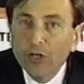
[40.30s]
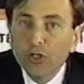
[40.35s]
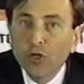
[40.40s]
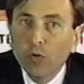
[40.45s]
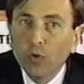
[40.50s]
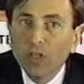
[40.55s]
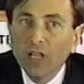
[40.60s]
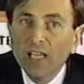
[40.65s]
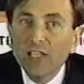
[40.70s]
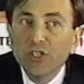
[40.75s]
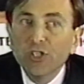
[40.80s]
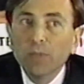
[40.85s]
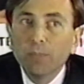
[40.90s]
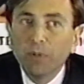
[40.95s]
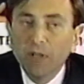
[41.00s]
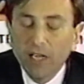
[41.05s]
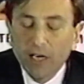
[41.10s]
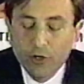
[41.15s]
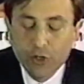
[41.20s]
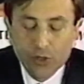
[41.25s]
So unless the
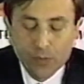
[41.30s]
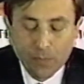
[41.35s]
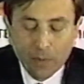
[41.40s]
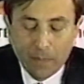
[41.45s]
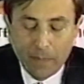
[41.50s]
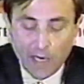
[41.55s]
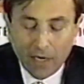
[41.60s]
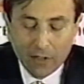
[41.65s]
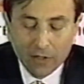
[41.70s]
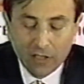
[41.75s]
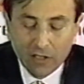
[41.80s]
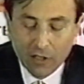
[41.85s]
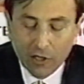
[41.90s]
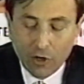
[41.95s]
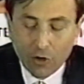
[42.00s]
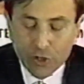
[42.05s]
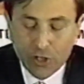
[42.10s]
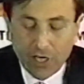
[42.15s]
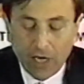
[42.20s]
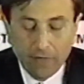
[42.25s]
players are prepared to
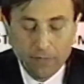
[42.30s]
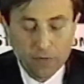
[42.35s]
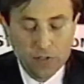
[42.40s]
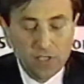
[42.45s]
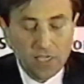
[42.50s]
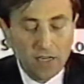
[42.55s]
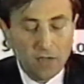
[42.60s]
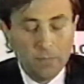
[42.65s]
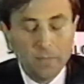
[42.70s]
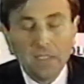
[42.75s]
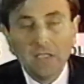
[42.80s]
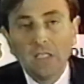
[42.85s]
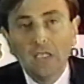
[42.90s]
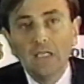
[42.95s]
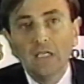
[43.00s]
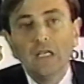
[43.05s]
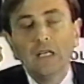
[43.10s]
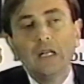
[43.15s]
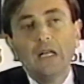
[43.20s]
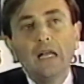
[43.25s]
negotiate for settlement,
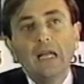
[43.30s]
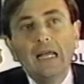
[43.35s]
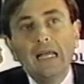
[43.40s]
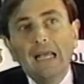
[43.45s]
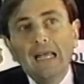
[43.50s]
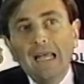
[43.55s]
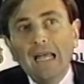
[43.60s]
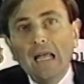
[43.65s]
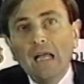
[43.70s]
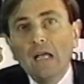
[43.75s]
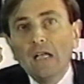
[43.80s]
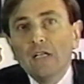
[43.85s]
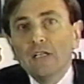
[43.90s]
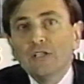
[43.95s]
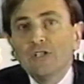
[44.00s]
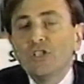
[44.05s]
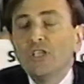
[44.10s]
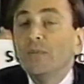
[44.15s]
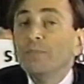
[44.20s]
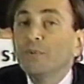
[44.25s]

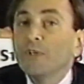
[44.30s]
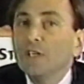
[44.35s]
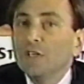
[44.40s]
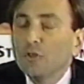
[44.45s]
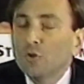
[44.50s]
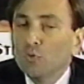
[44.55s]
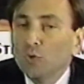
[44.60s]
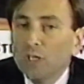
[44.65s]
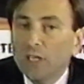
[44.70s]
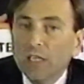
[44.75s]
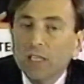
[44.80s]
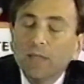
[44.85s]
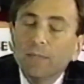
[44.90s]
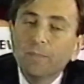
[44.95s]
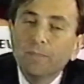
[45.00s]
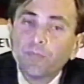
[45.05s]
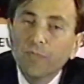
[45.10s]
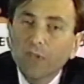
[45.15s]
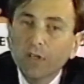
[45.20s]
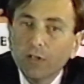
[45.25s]
simply
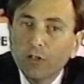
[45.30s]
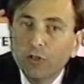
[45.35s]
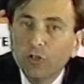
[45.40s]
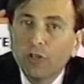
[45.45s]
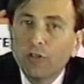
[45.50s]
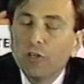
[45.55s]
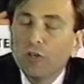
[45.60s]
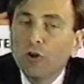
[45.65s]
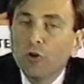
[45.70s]
agreeing to the